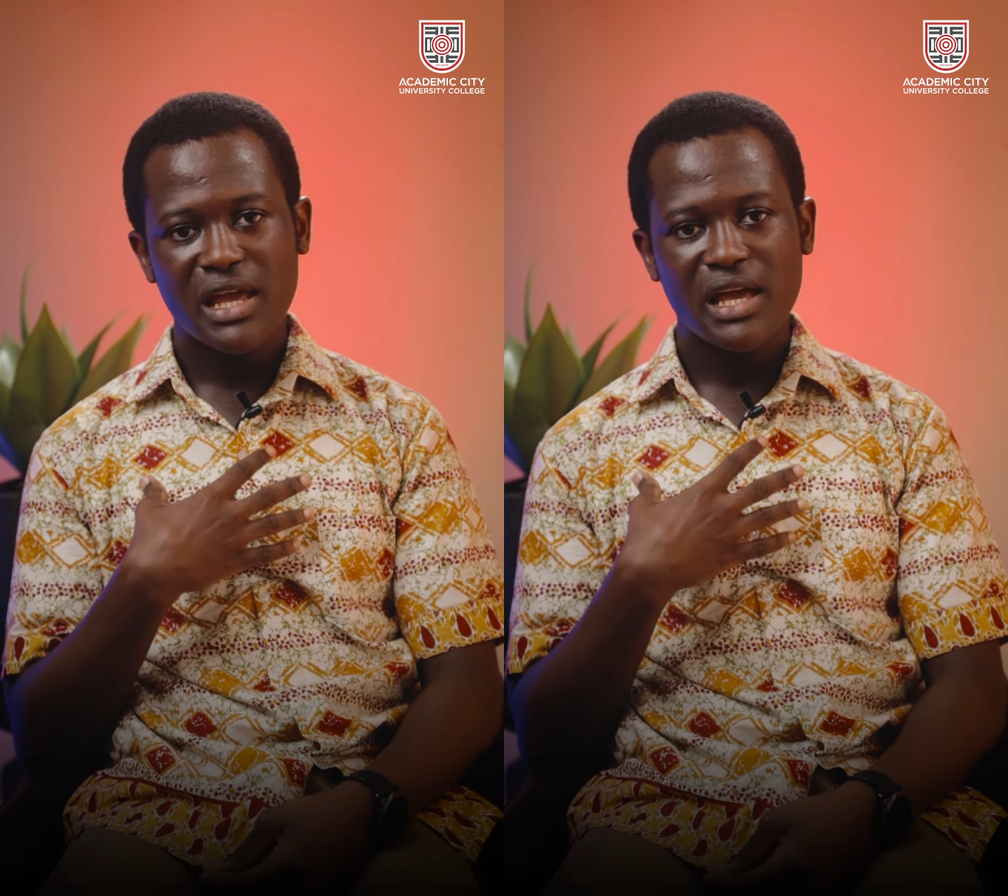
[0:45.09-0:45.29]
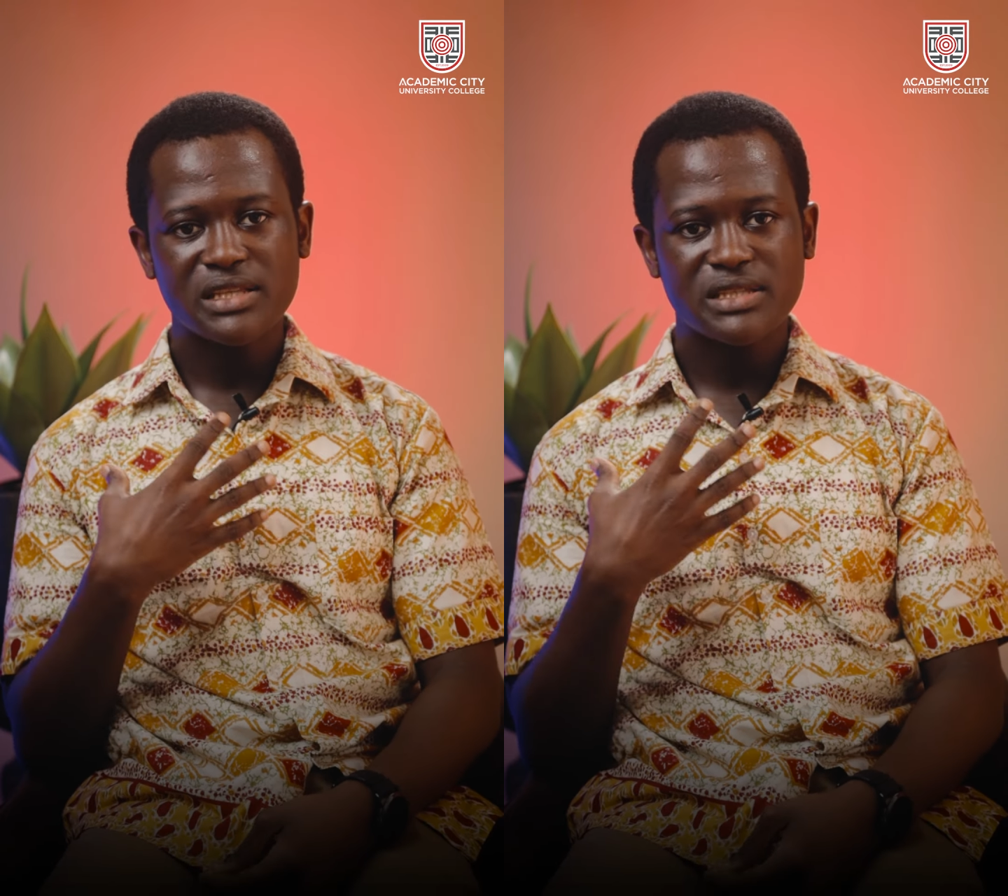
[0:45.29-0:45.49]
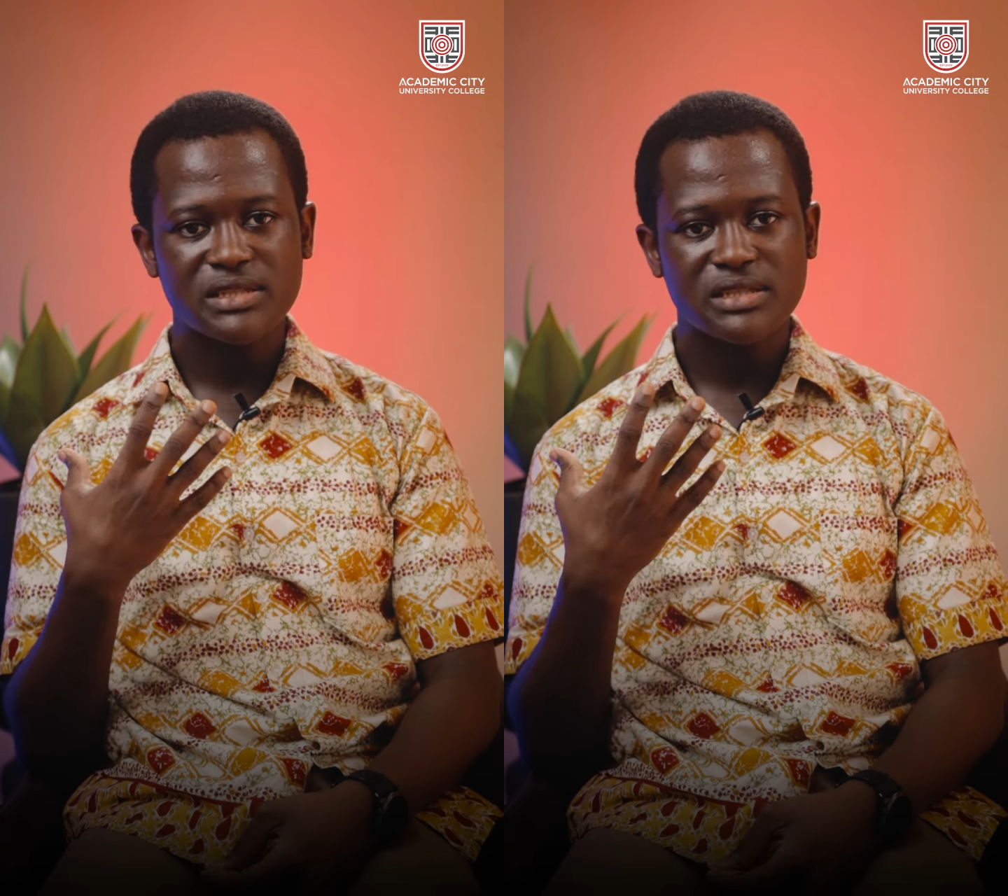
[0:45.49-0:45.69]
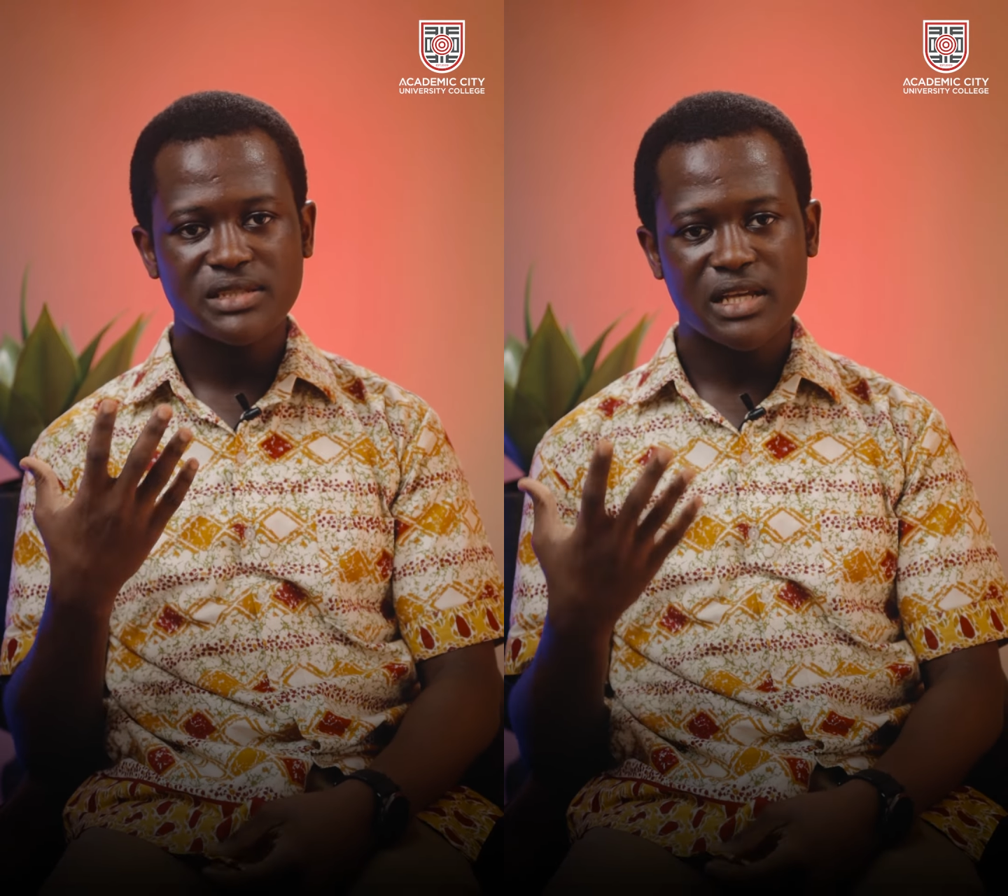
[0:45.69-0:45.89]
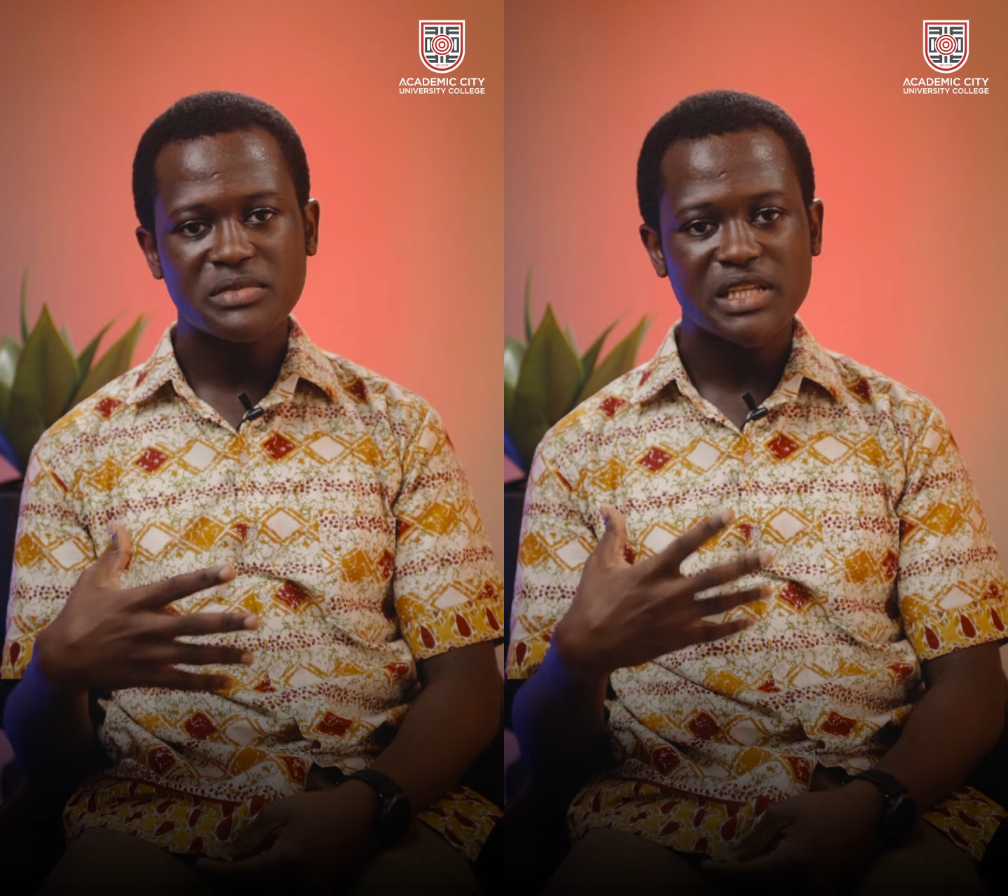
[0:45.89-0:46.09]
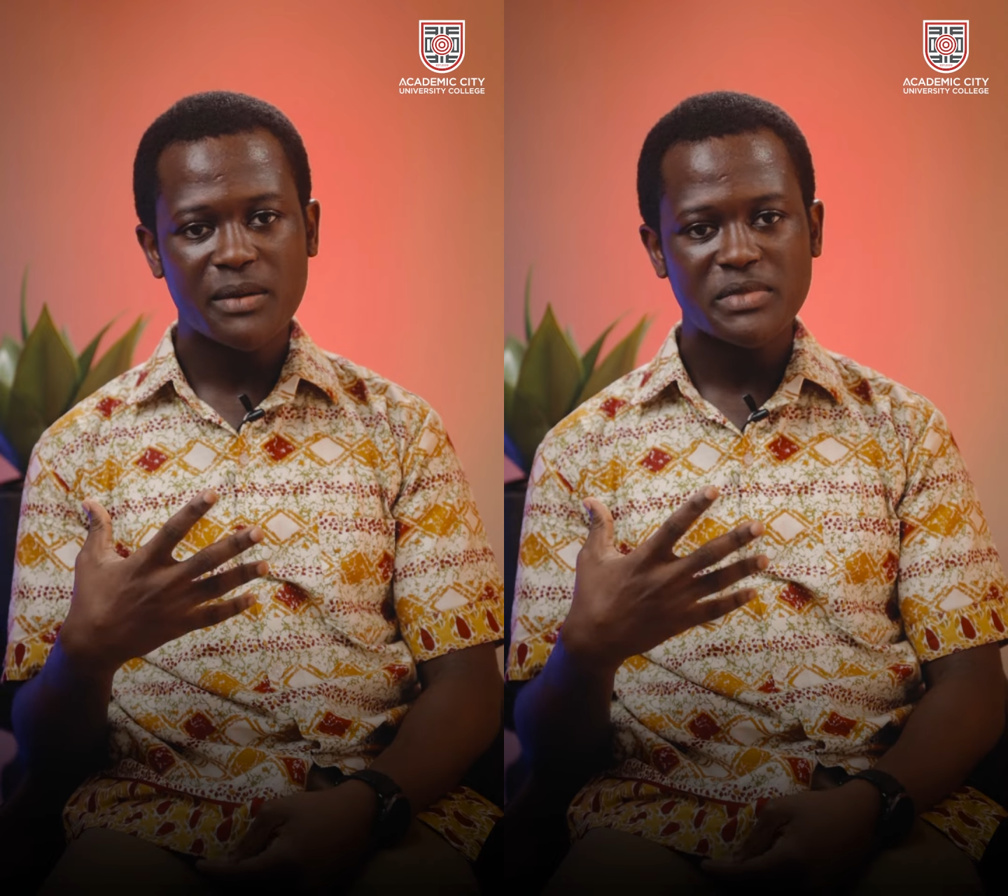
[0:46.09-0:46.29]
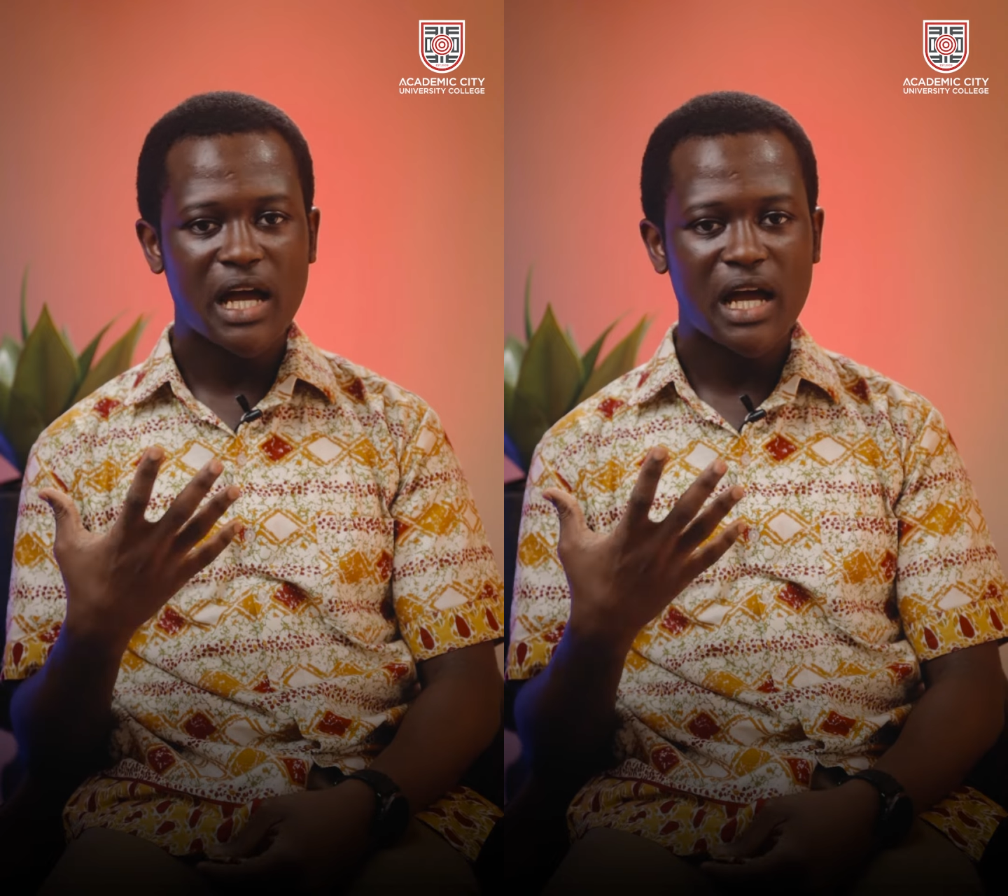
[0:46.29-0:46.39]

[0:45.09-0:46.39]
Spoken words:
it's sometimes